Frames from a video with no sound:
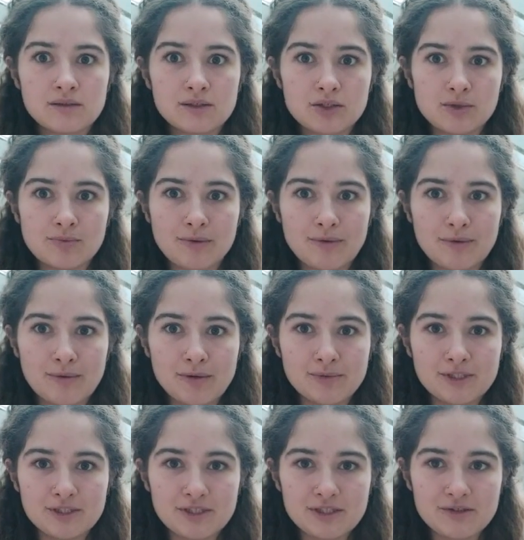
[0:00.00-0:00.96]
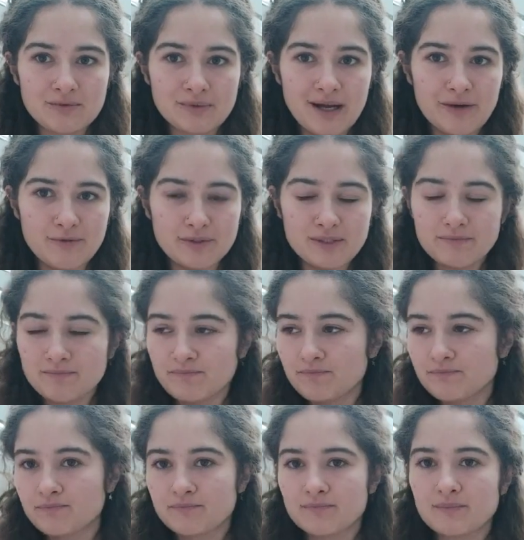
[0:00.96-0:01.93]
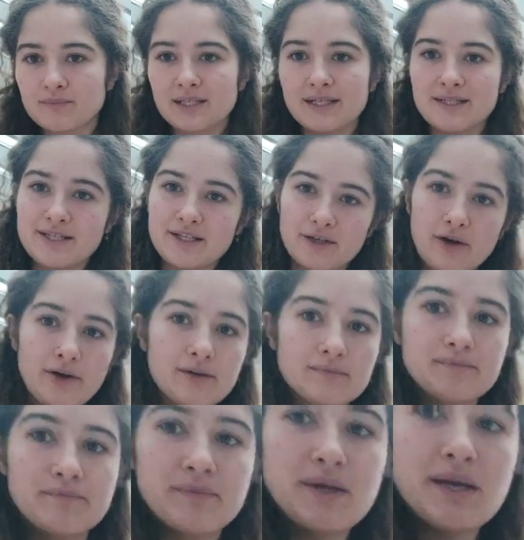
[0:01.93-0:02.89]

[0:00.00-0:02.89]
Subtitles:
Tell my mum she just arrived. Let's see the car.